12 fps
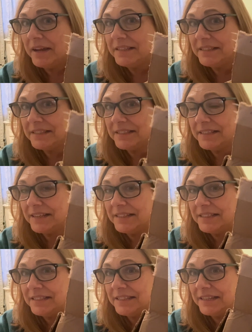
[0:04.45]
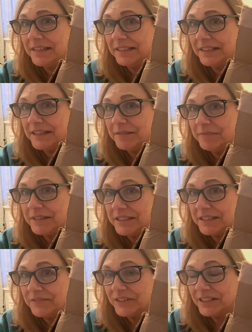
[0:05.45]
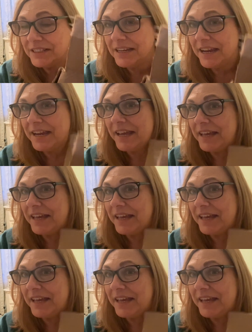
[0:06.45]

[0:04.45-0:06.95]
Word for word: Scentsy Club delivered today,